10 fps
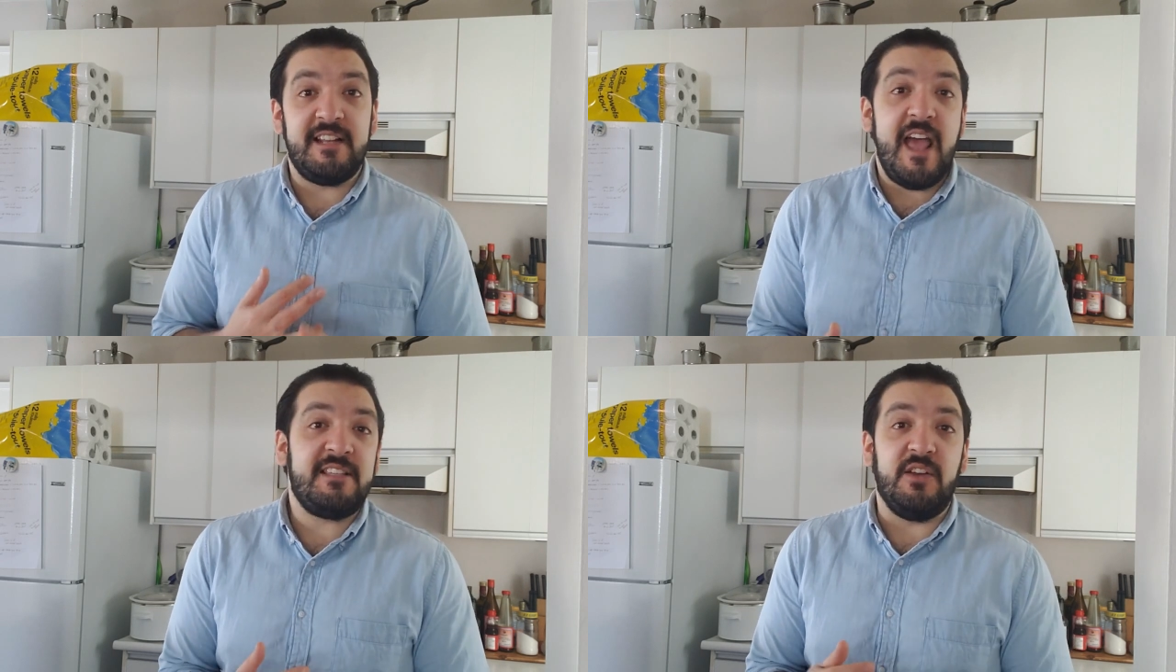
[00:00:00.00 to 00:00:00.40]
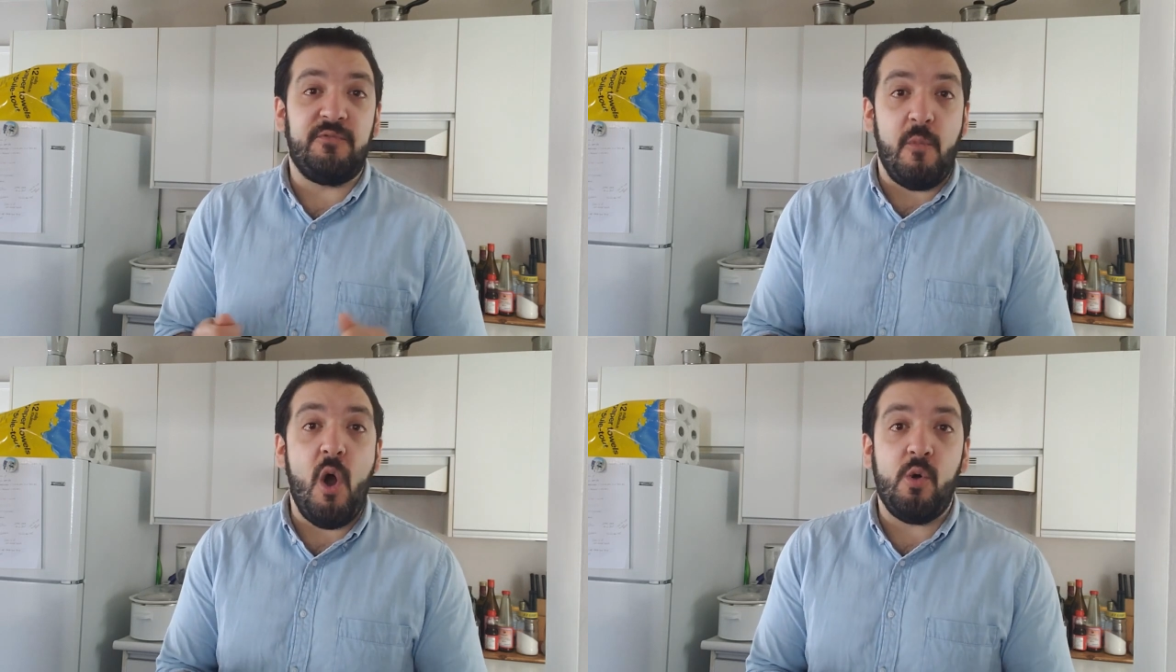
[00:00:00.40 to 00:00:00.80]
his
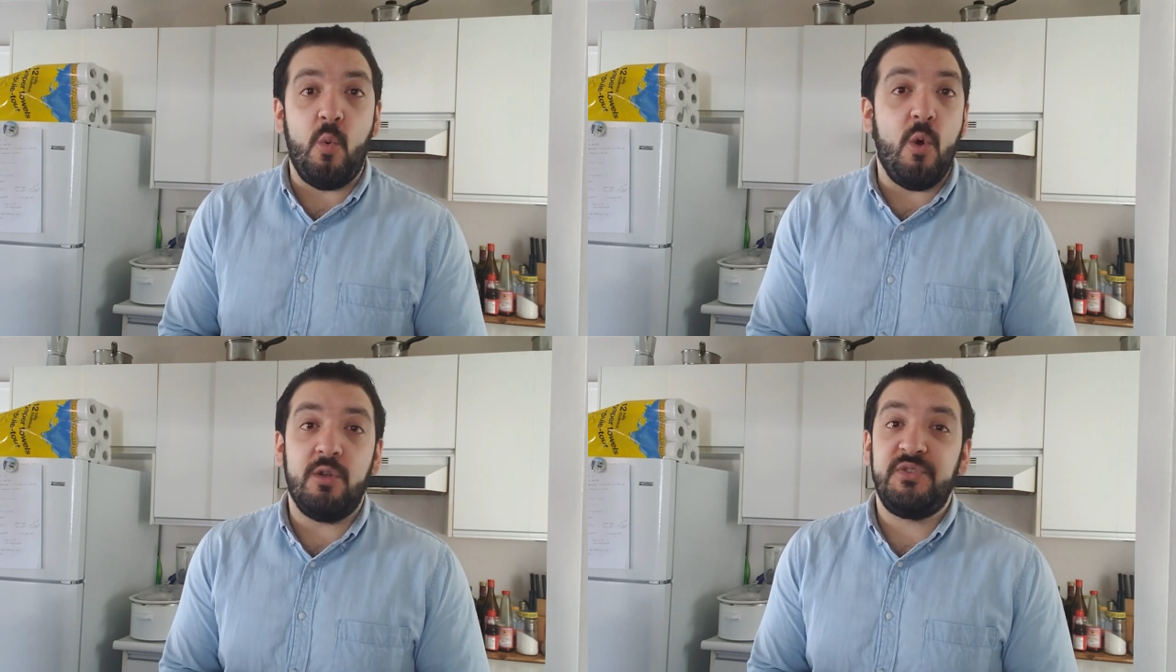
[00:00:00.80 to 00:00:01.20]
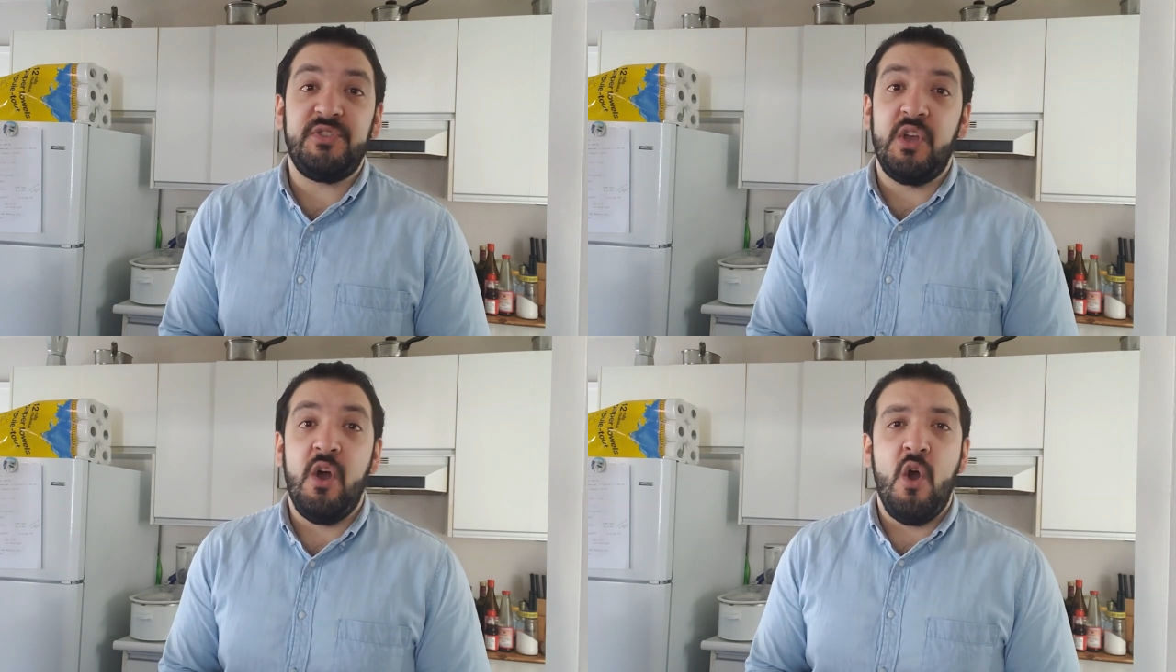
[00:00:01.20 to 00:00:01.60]
letter from
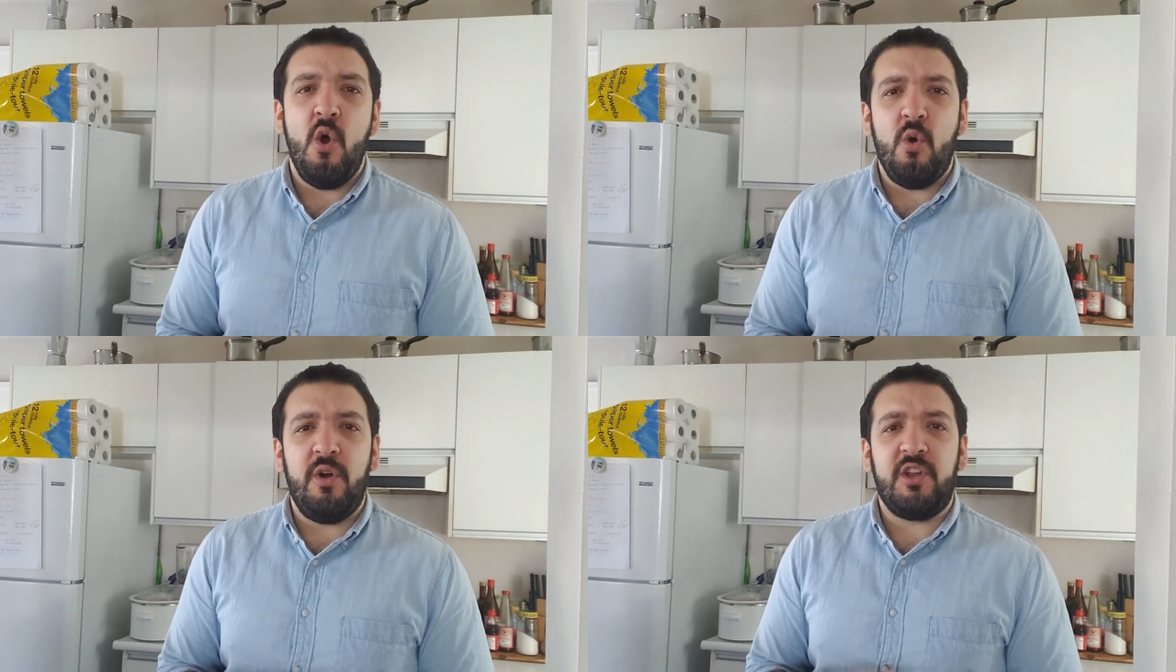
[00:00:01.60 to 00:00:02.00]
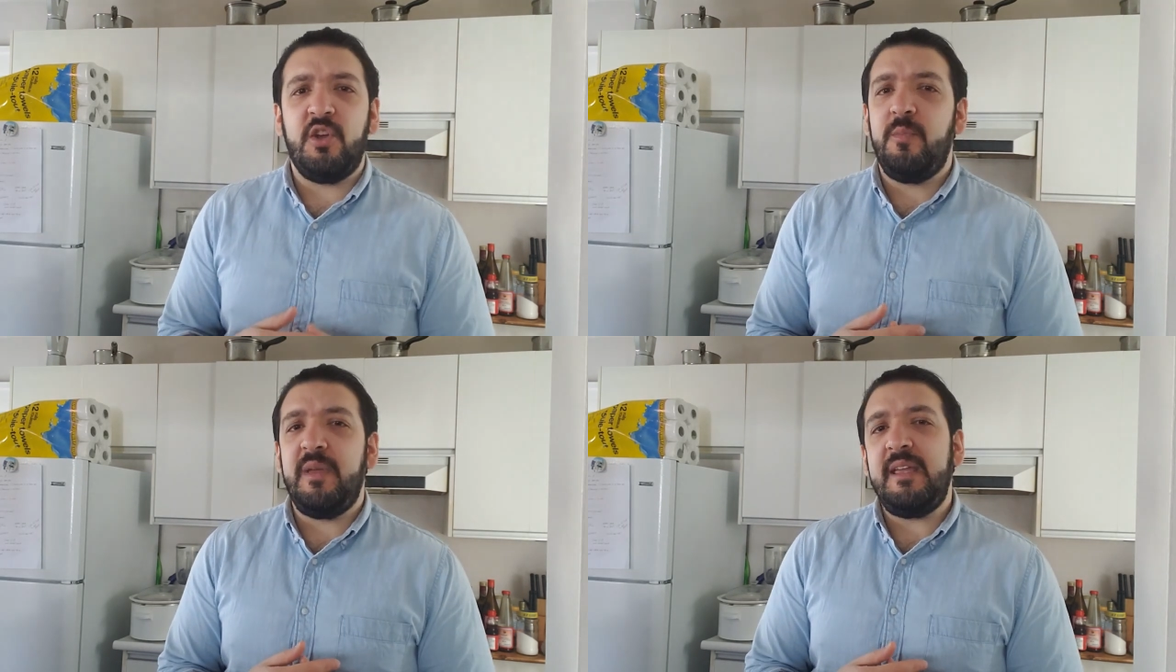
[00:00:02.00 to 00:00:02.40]
Hogwarts. Or
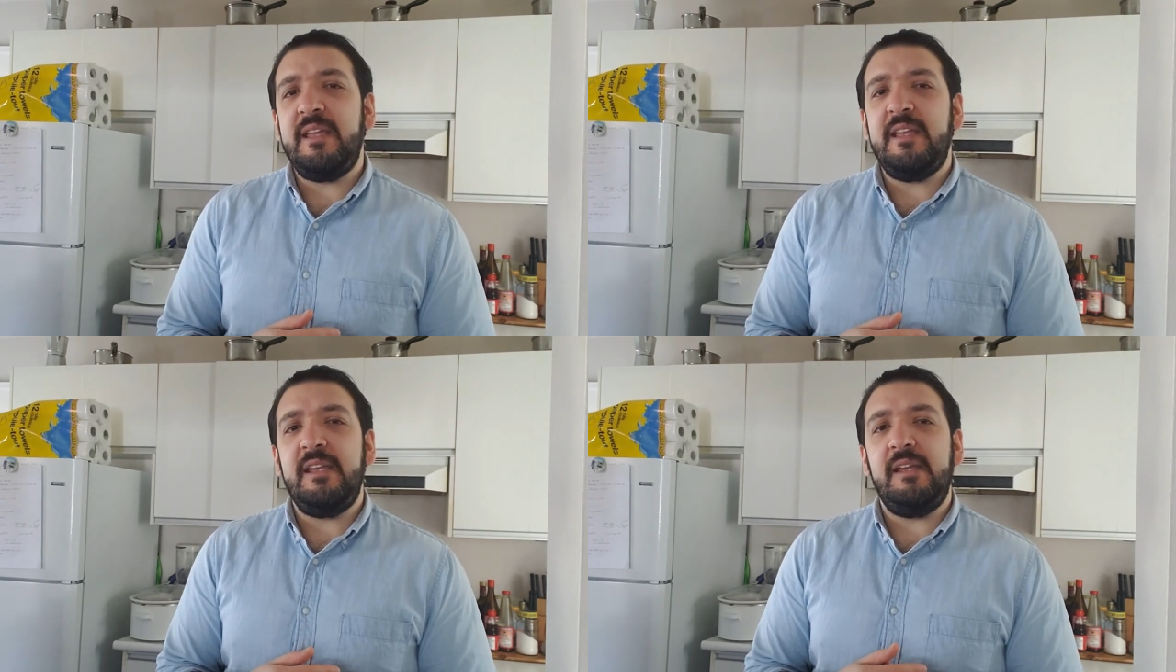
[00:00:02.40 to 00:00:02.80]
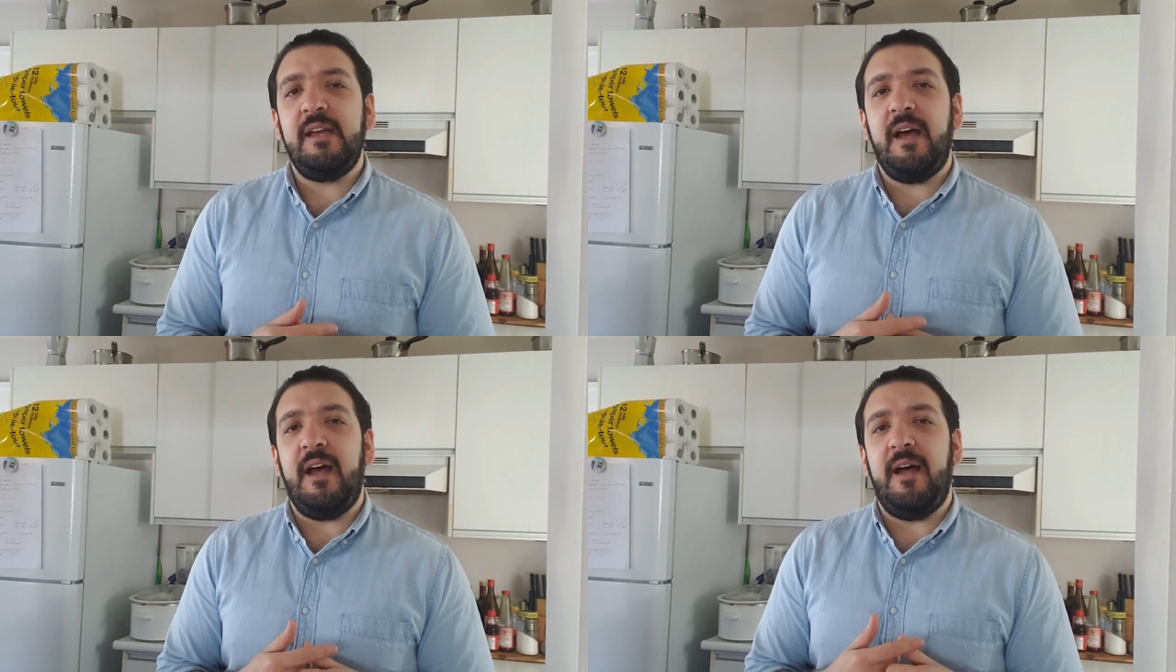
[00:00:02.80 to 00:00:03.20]
it could be